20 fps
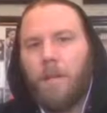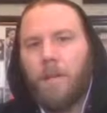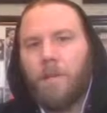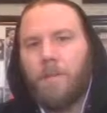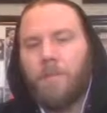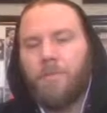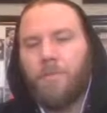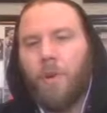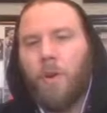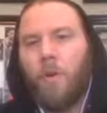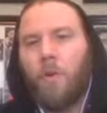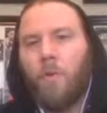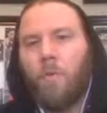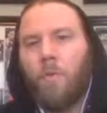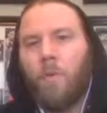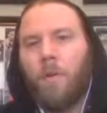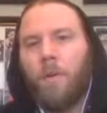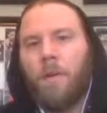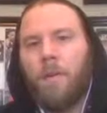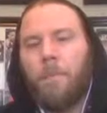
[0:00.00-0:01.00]

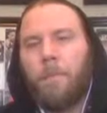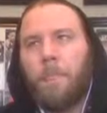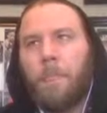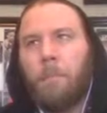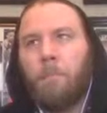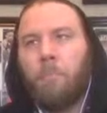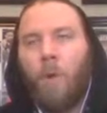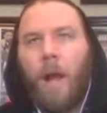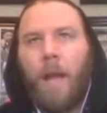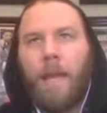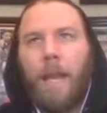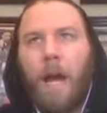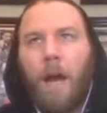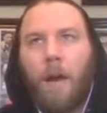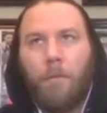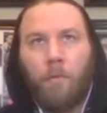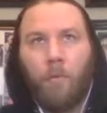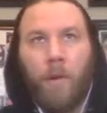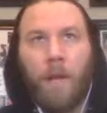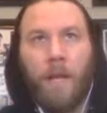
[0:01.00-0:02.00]
so Brian
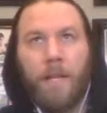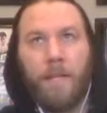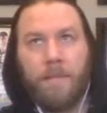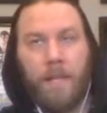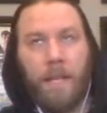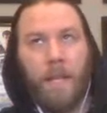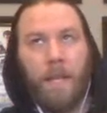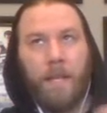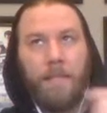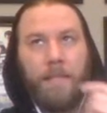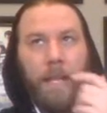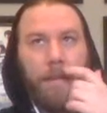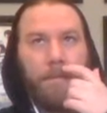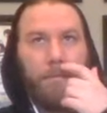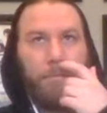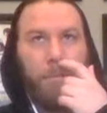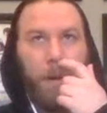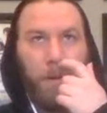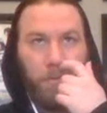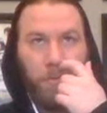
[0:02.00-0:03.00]
Alvarez and
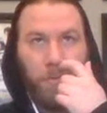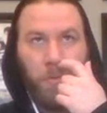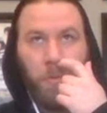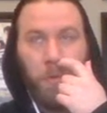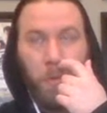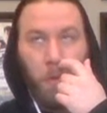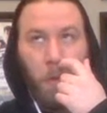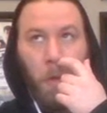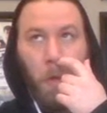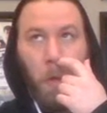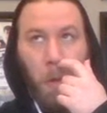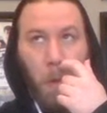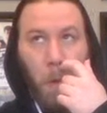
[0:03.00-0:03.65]
Dave Meltzer